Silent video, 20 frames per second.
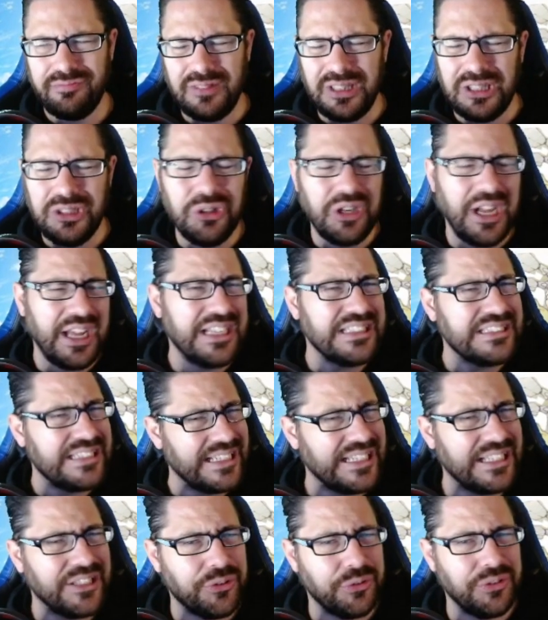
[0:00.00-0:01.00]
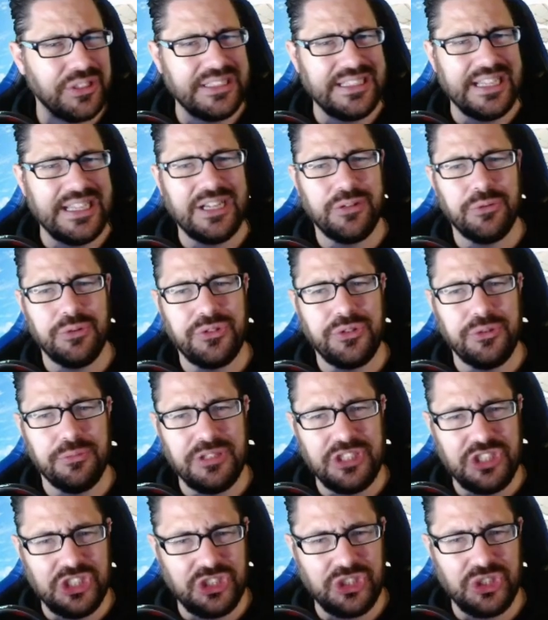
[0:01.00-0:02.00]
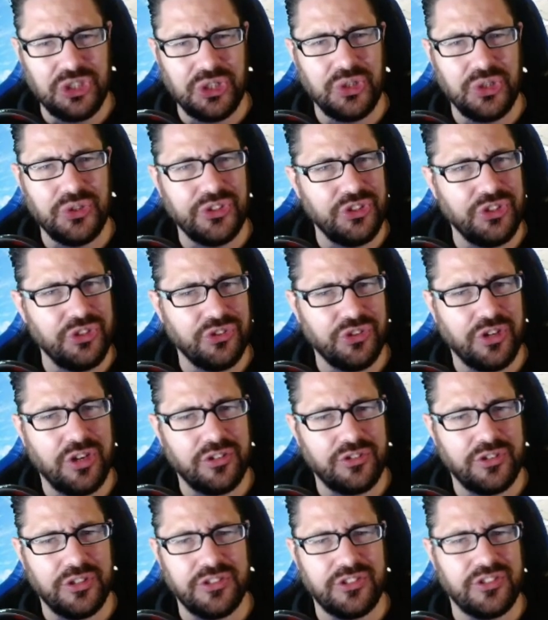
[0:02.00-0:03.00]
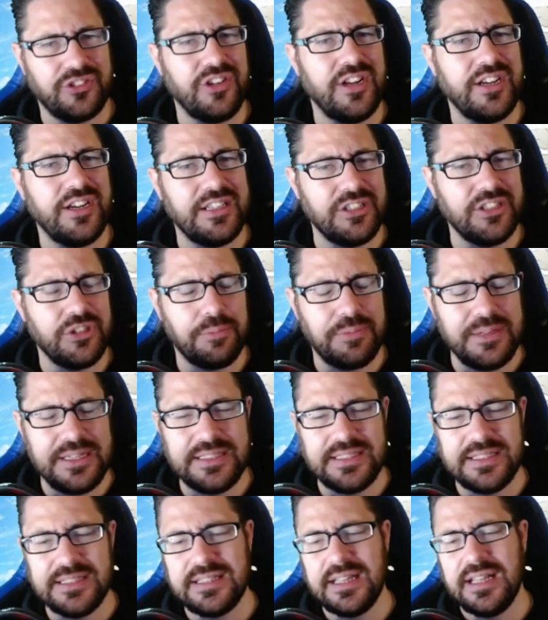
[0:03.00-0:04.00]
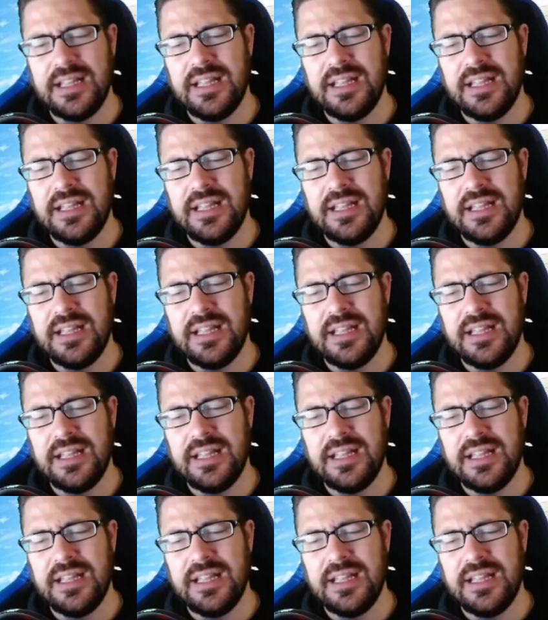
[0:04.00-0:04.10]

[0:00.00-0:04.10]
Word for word: you're kind of digging through the deck with your Magician Girls and your draw triggers to try to get your pieces.